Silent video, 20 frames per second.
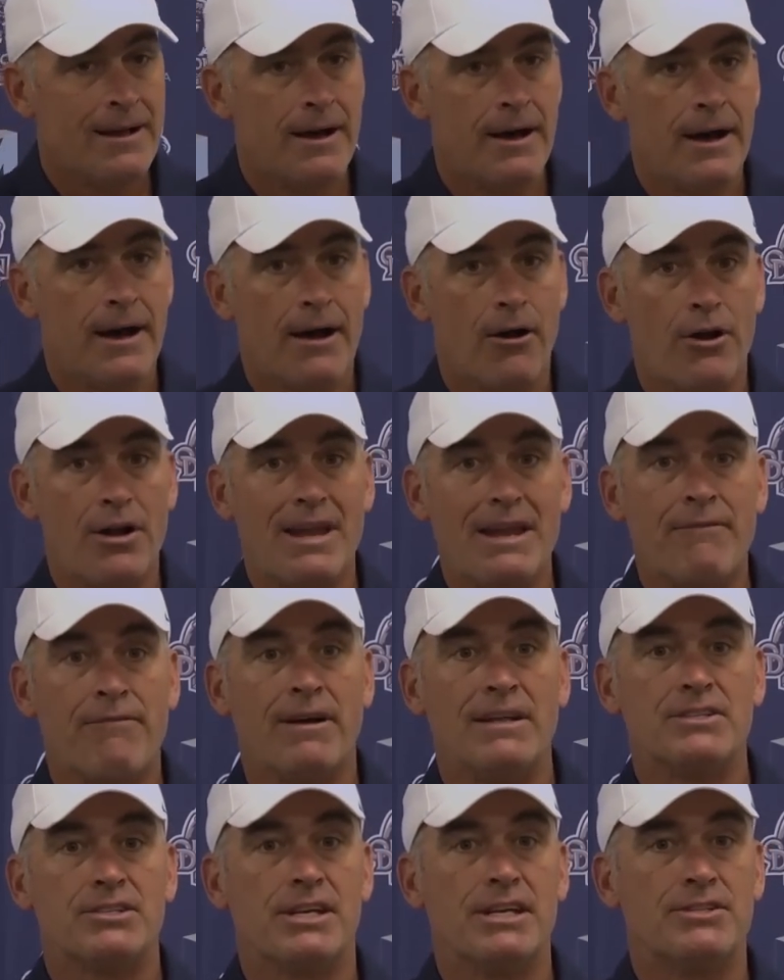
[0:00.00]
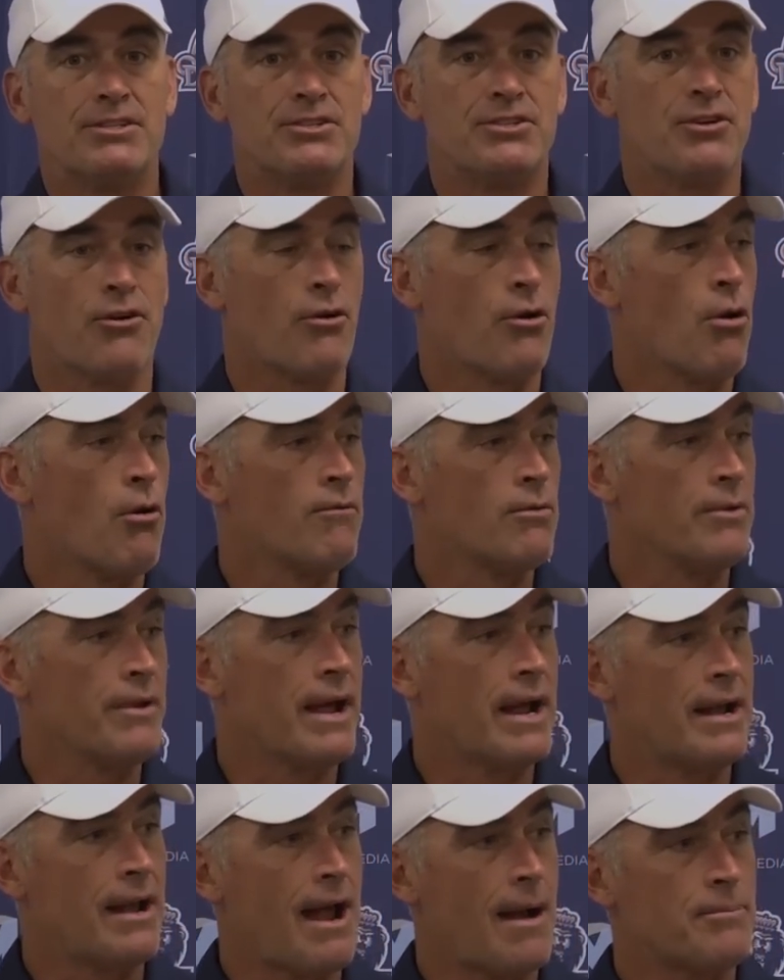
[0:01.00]
Our defense gets a turnover. We
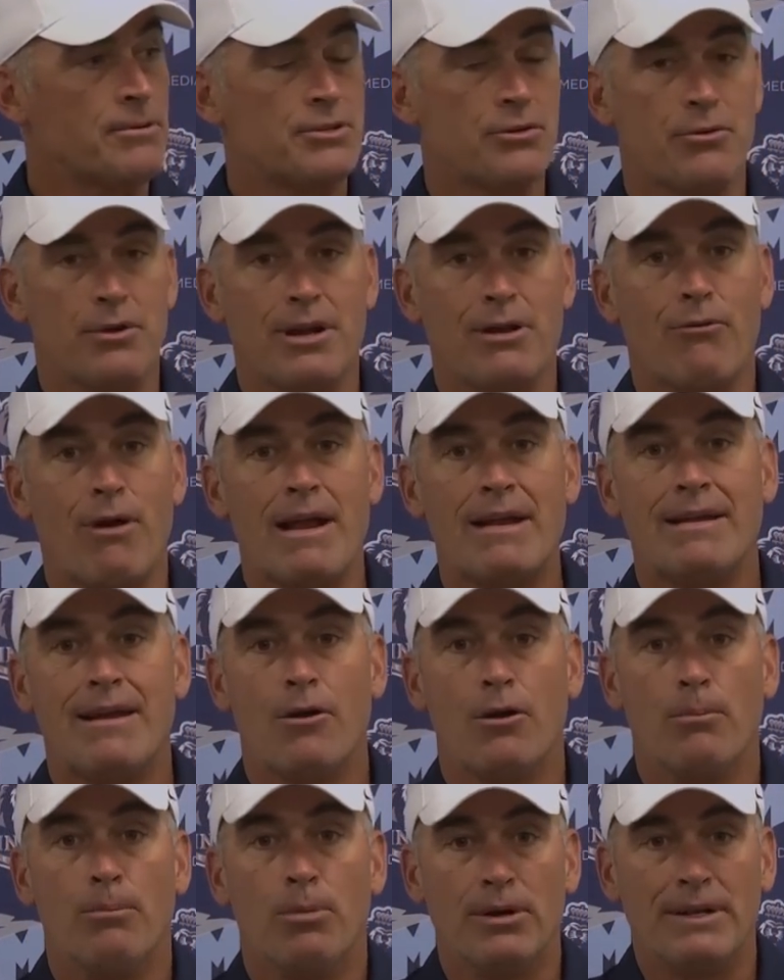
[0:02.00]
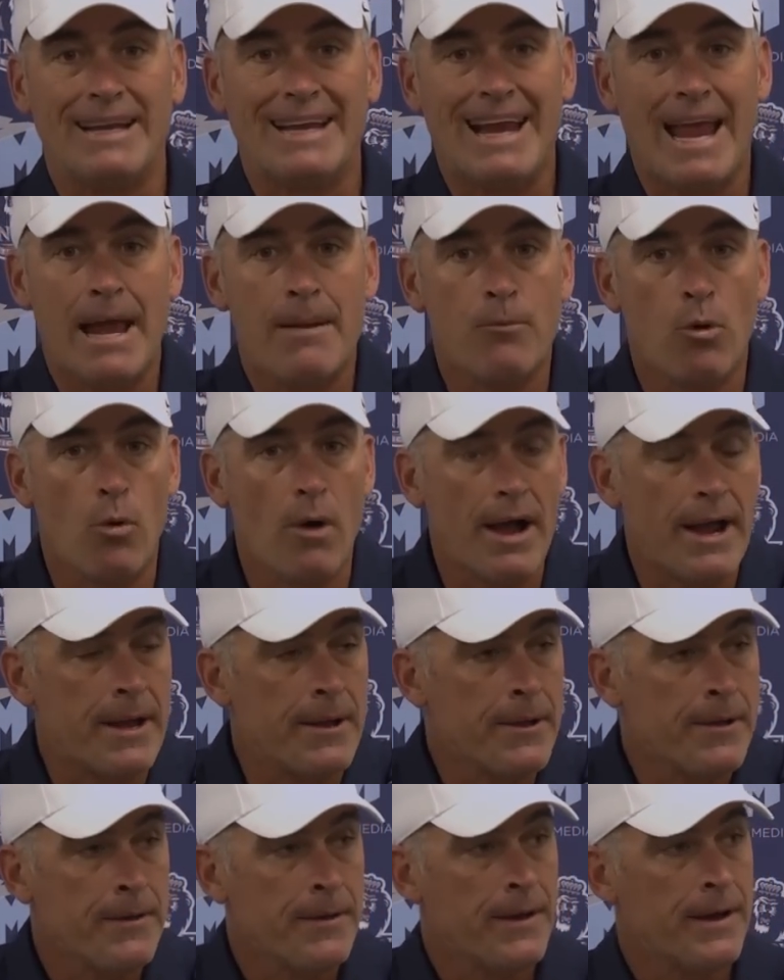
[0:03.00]
got an opportunity right there to put the game away.
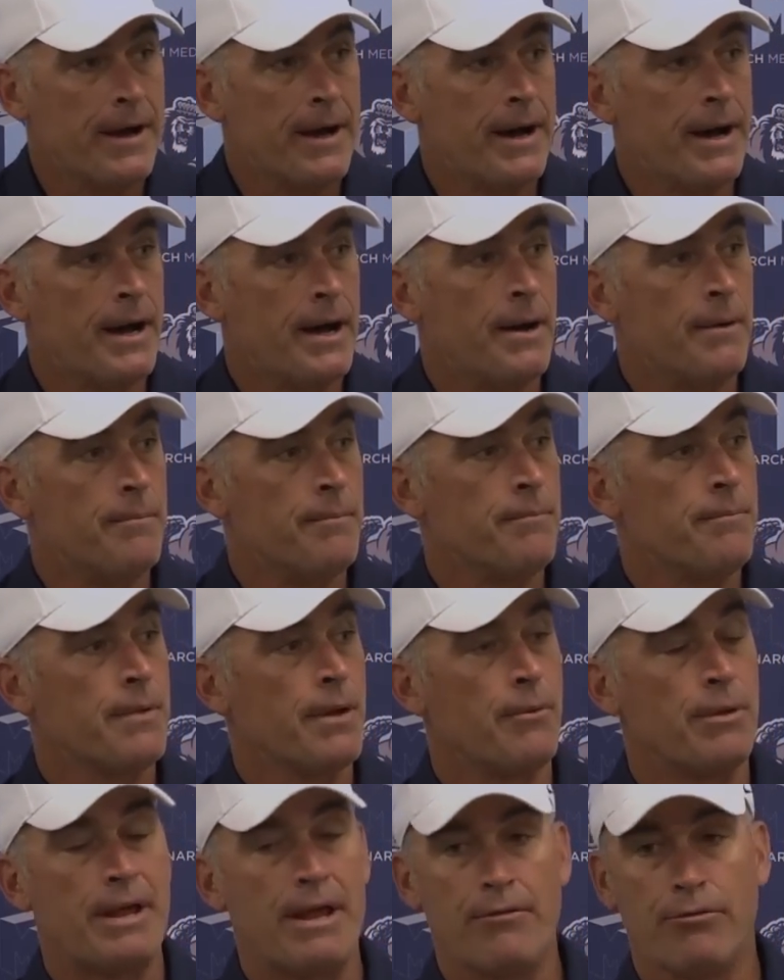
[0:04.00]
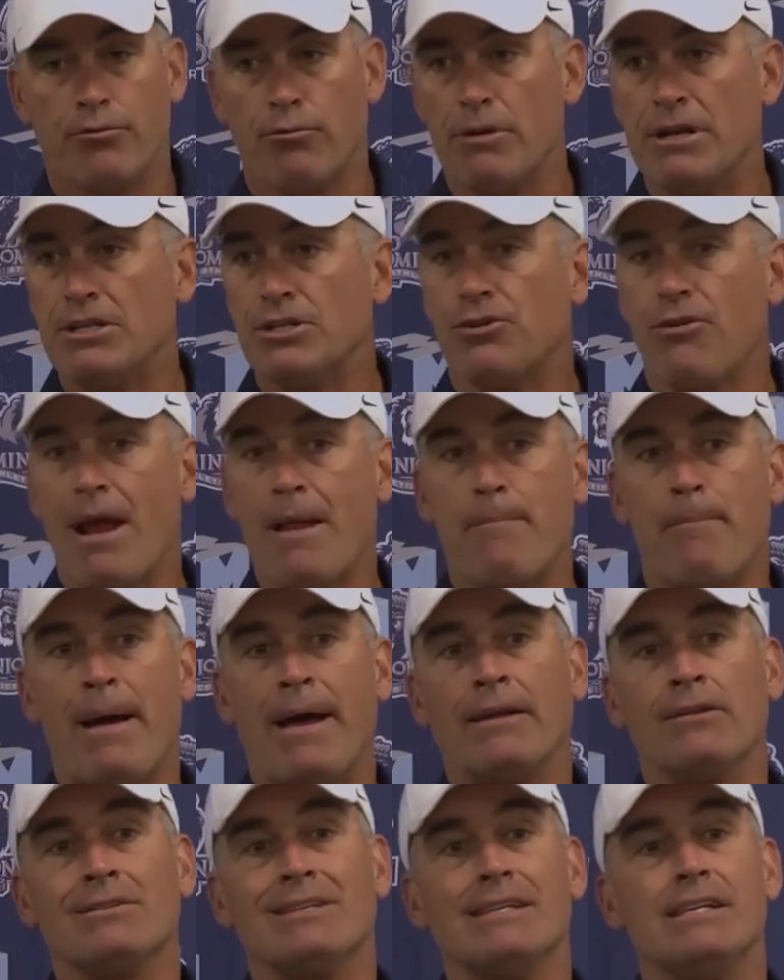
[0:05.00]
And we get 3 straight
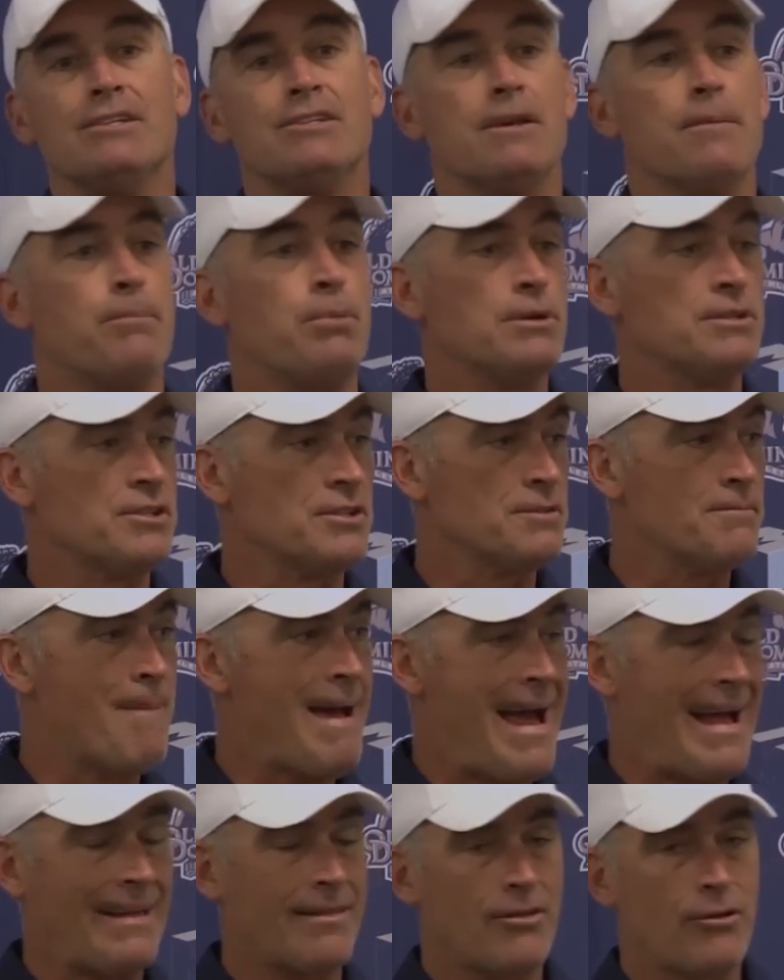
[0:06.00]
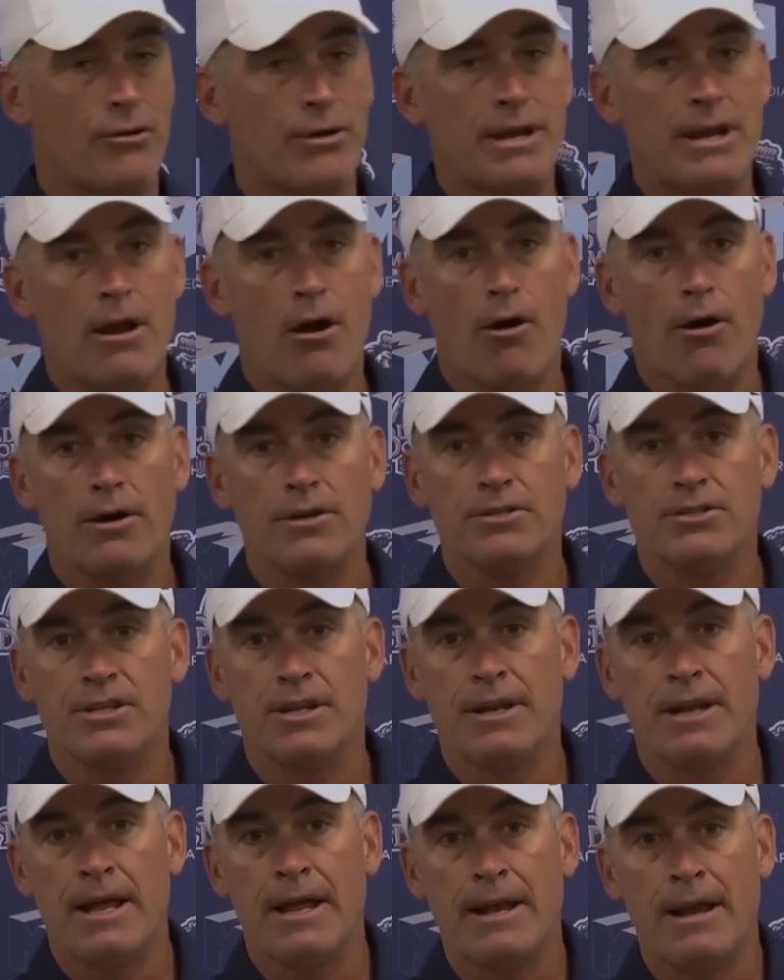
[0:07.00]
penalties that puts us back 30 yards.
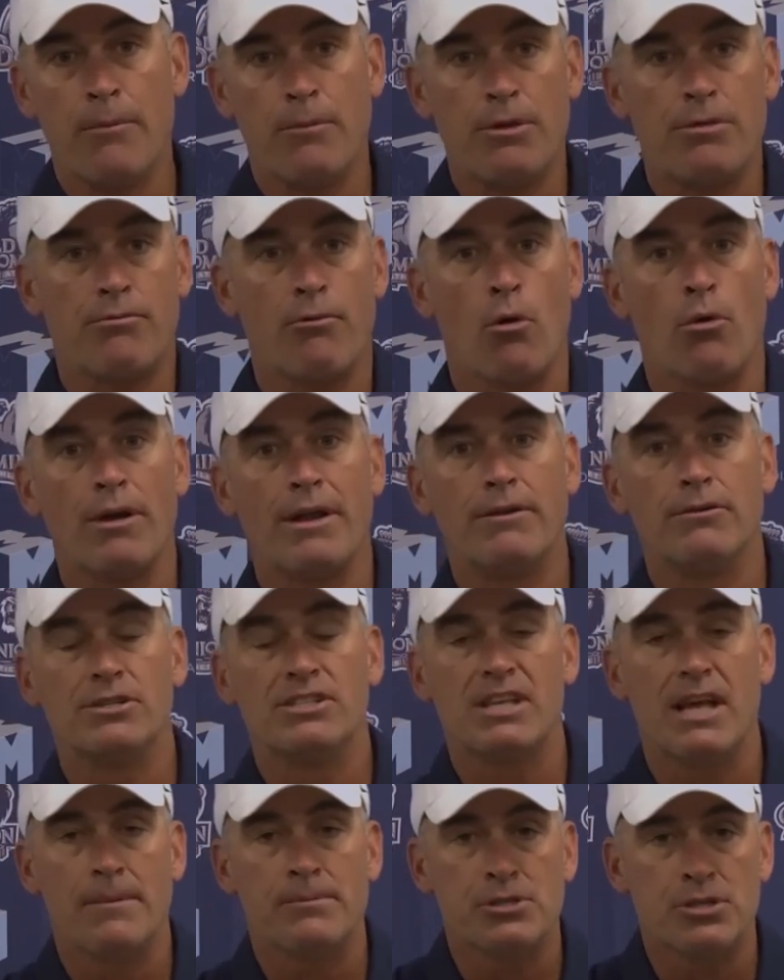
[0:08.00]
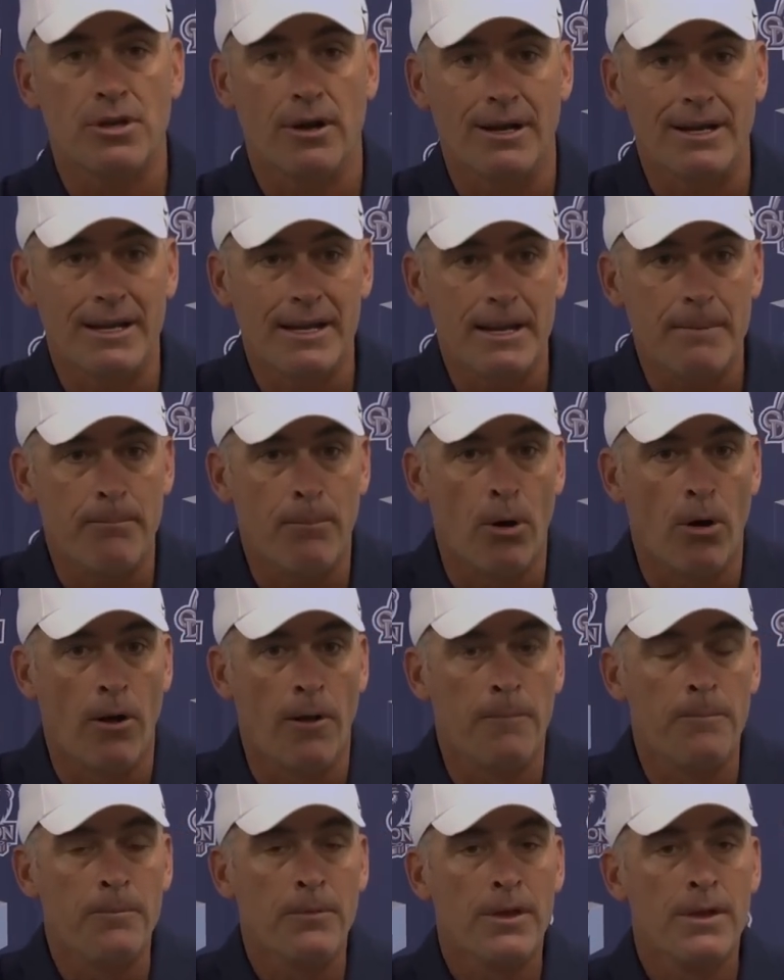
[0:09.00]
And then we throw an interception on a deep
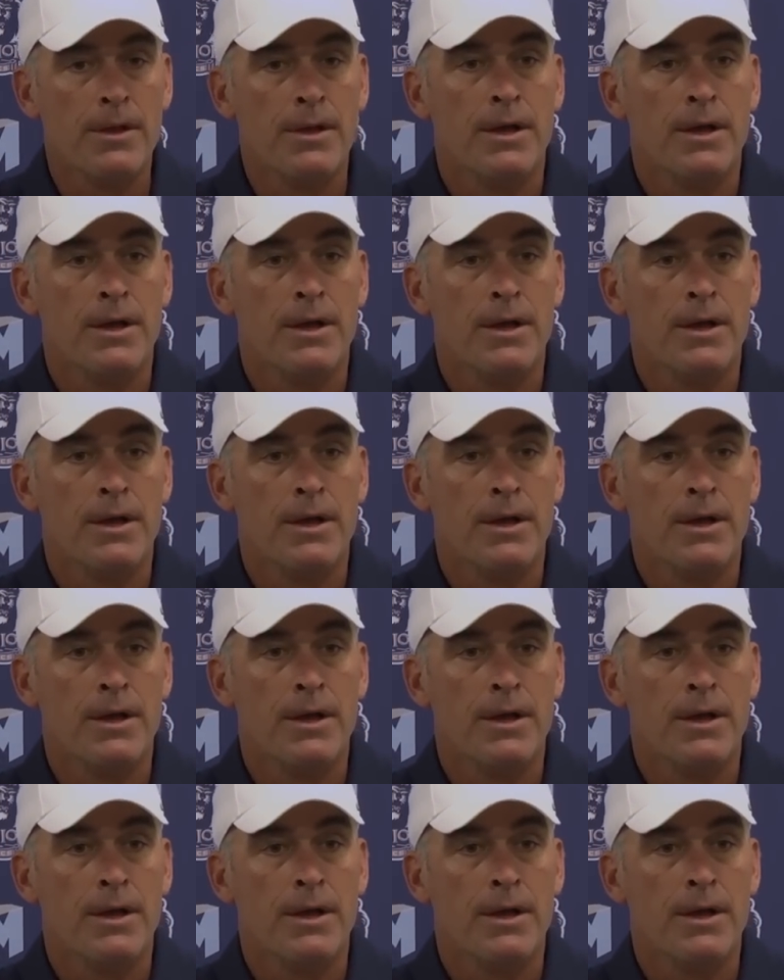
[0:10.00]
ball.